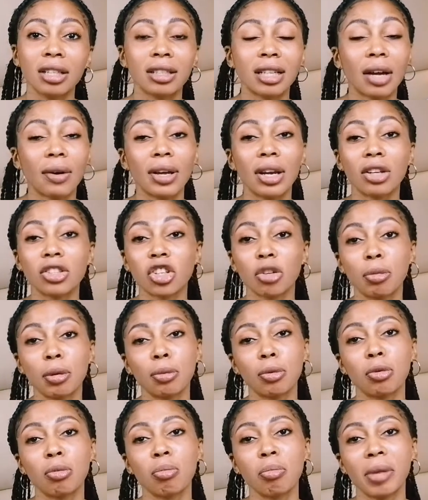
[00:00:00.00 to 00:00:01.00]
Now, a lot of
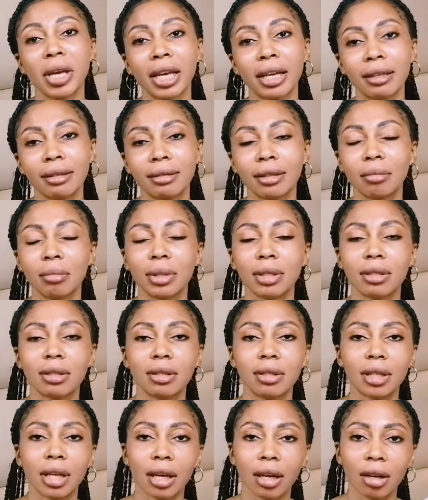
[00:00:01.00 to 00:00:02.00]
people make the
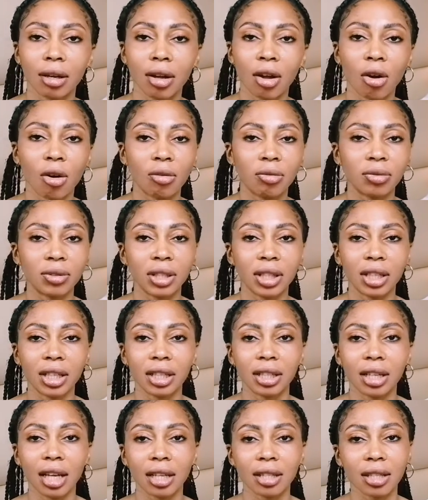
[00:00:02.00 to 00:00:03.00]
mistake of
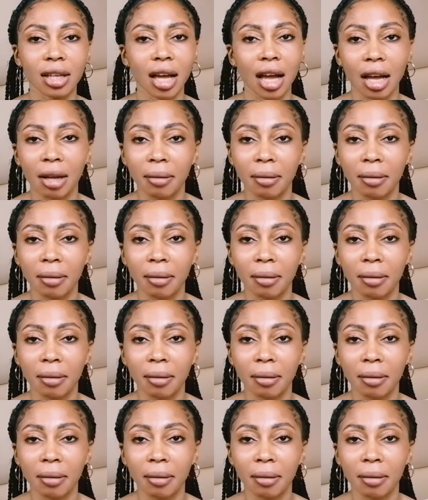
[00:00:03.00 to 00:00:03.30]
thinking that